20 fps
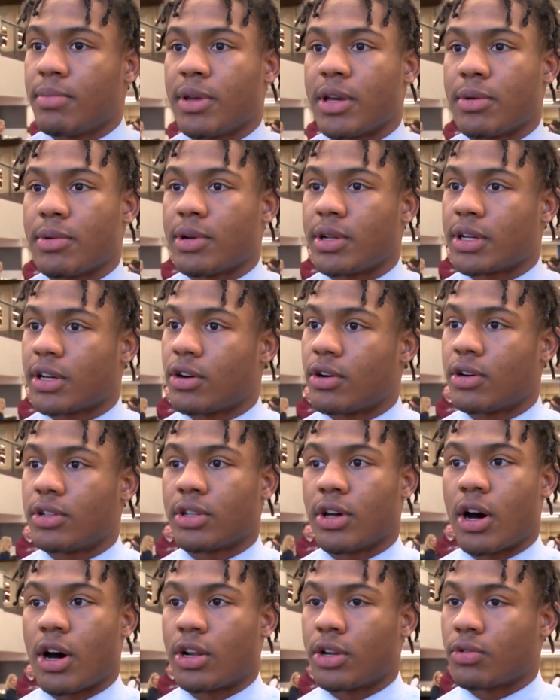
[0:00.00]
be able to go
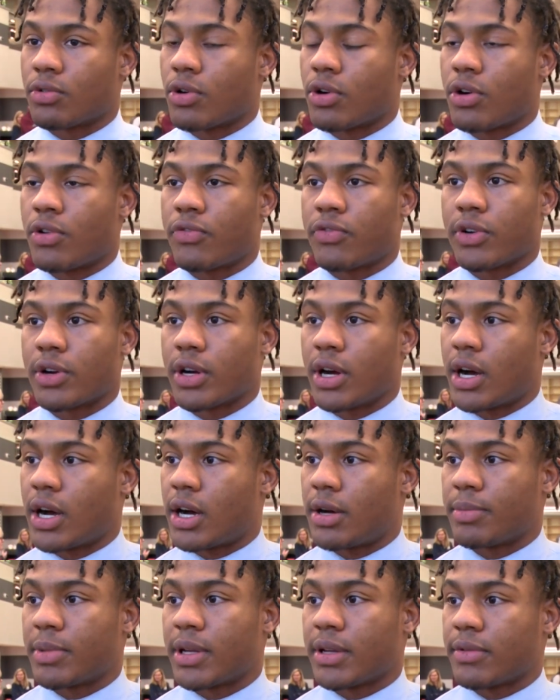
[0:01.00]
on the honor roll
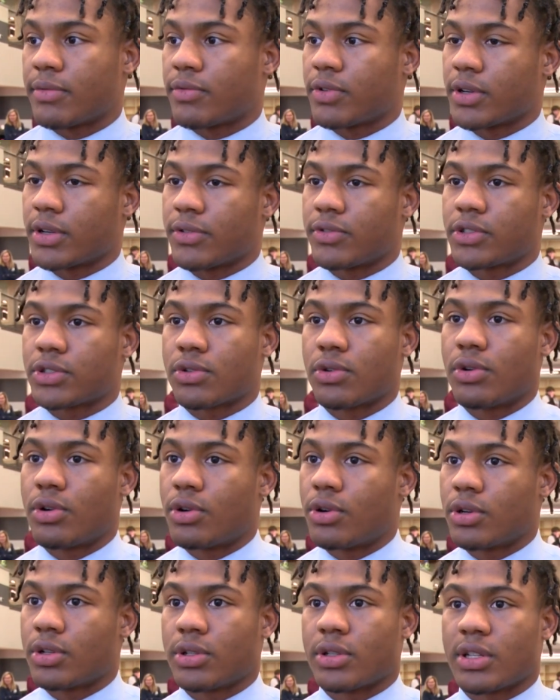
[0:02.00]
for
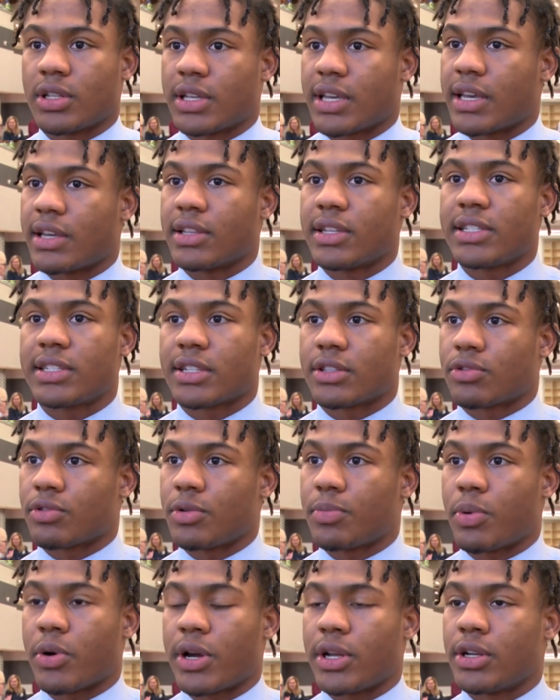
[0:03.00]
school, get at least a
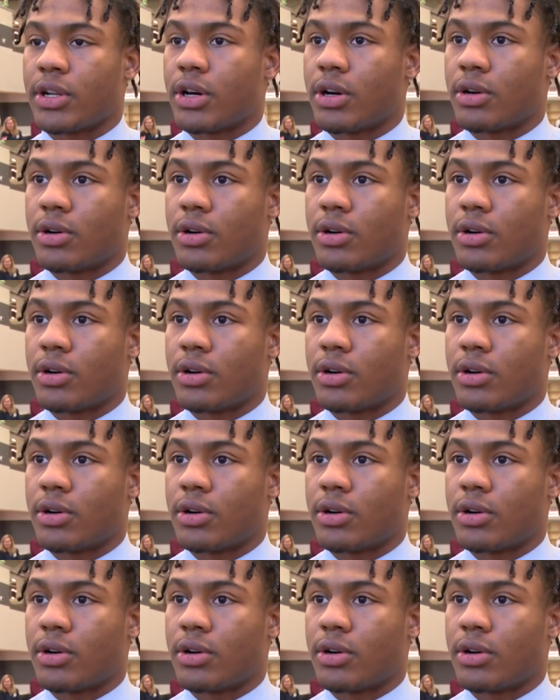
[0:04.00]
3.0.